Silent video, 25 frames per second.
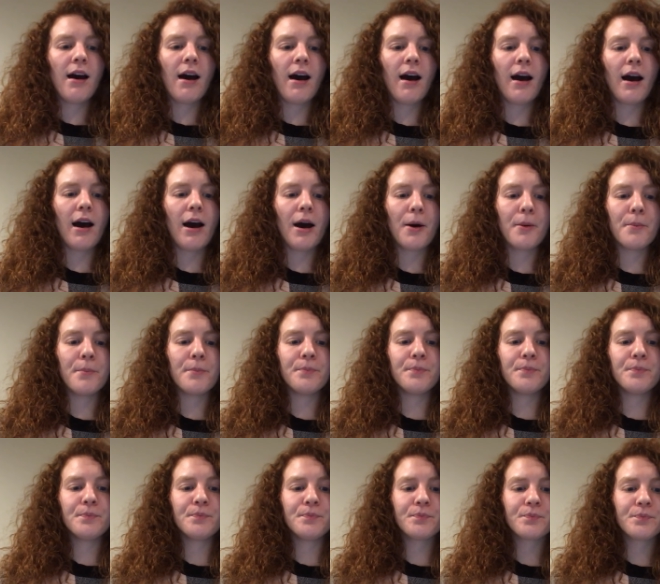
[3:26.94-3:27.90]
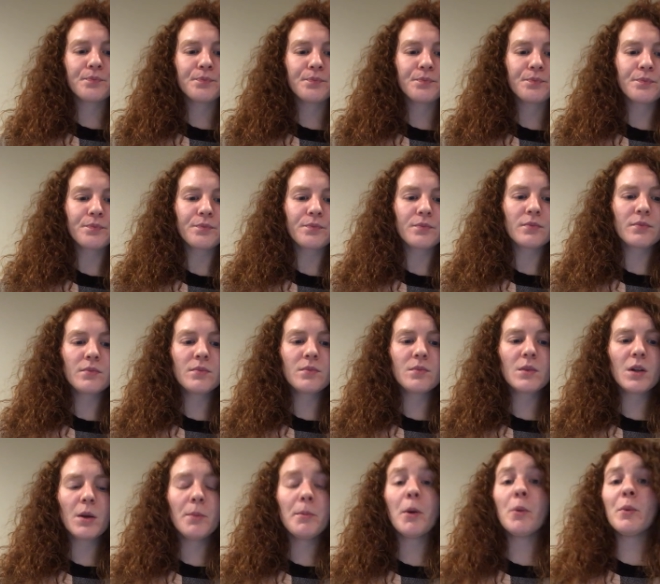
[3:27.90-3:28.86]

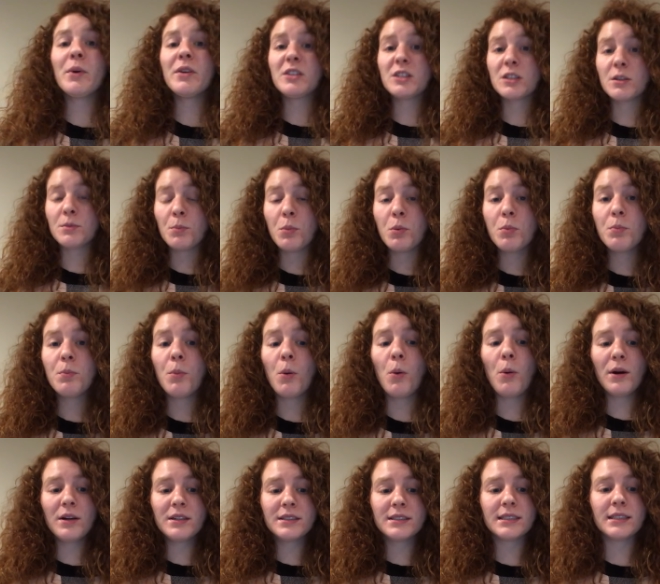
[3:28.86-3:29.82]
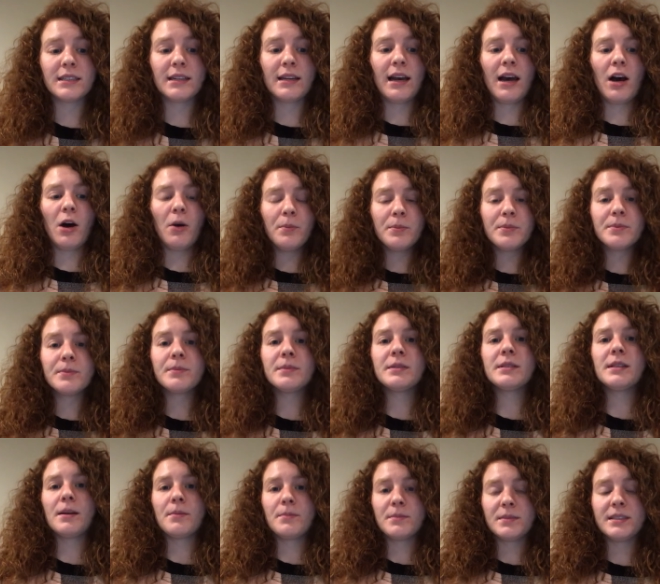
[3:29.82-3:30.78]
But with supports and helps
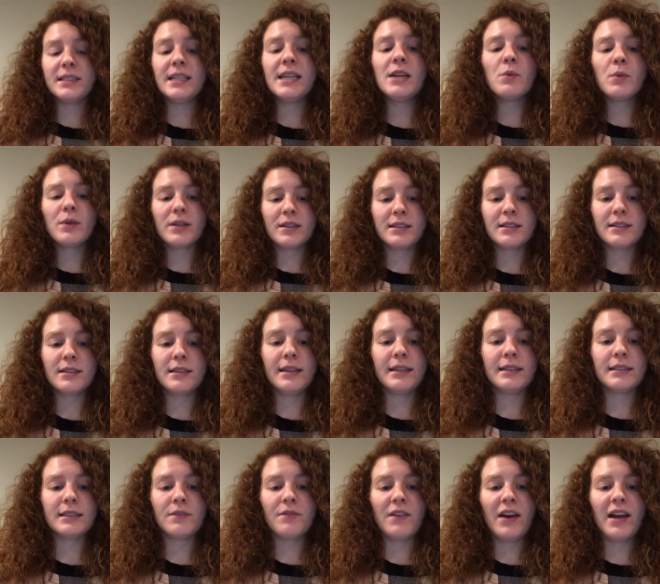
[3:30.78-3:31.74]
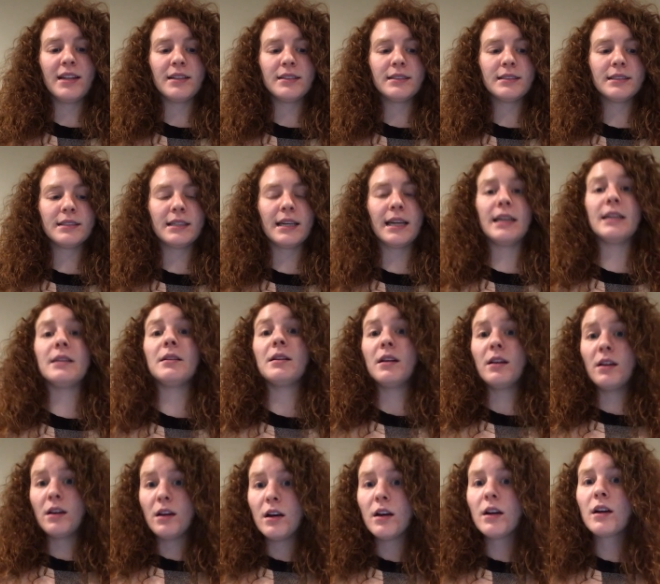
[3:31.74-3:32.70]
them sequence these events and
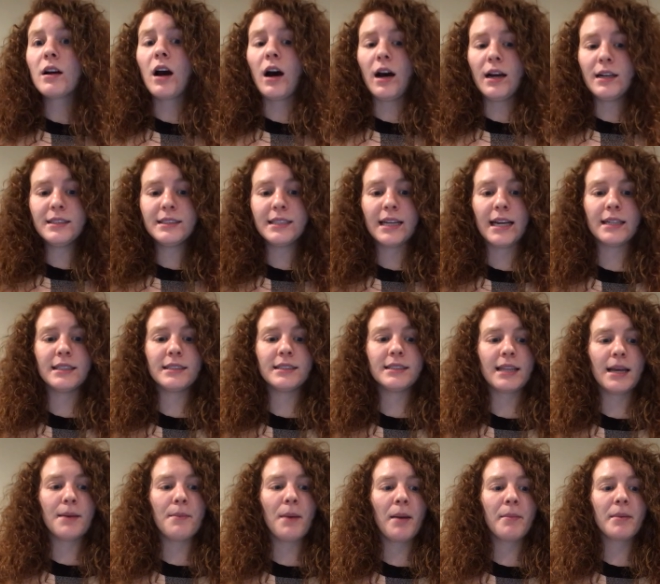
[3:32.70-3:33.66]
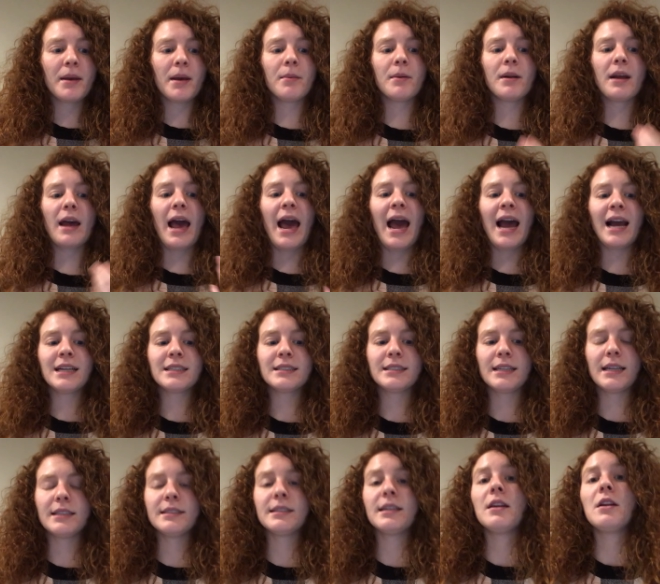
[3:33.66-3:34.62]
contents, they might be able to
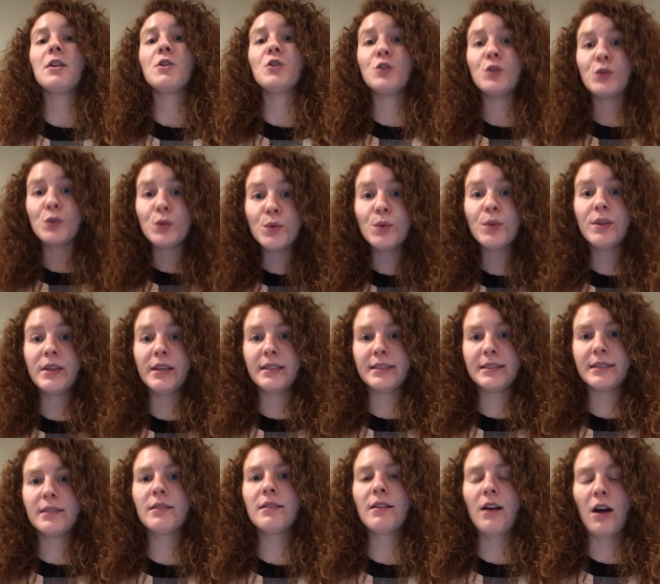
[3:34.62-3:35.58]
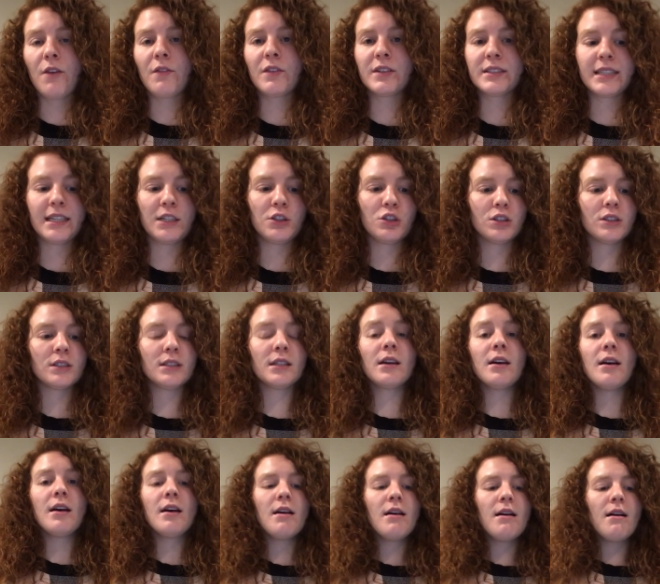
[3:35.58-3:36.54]
access and do these conversations.
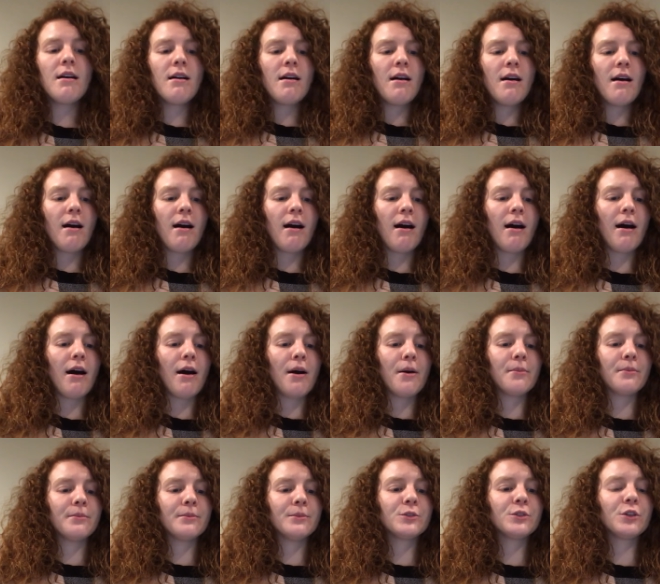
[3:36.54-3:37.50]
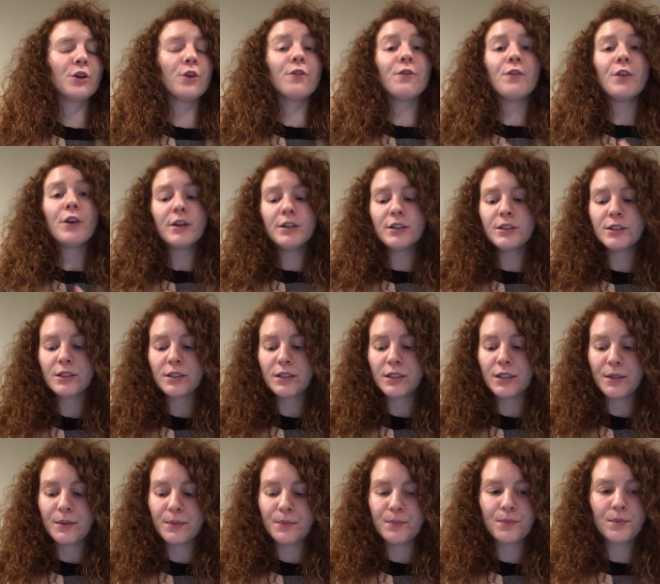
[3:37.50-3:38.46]
So
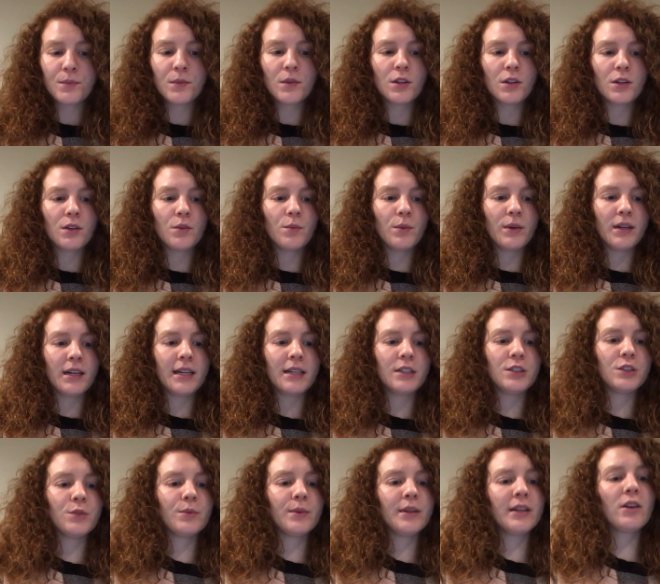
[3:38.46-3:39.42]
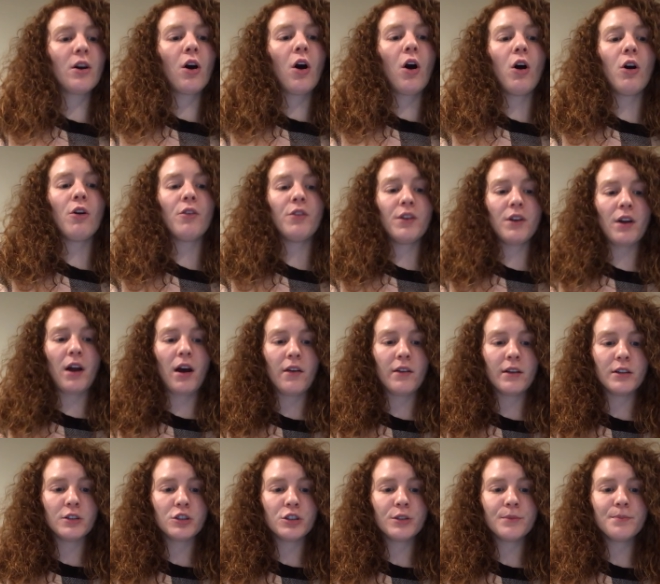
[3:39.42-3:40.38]
first, we need to recall the
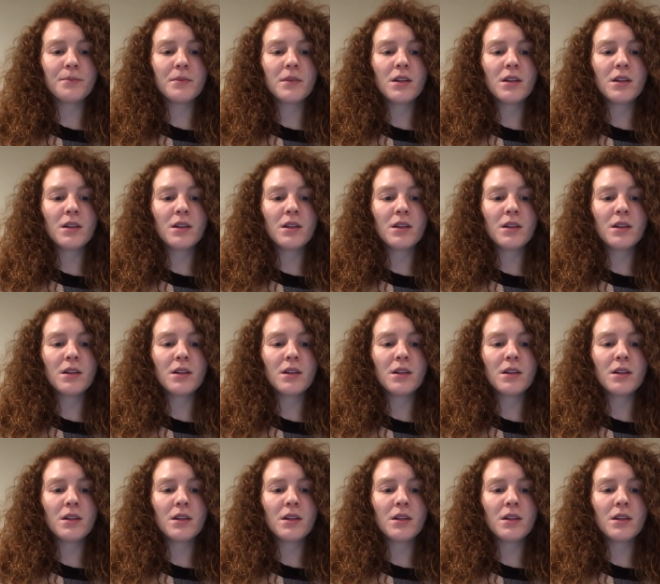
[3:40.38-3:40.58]
knowledge.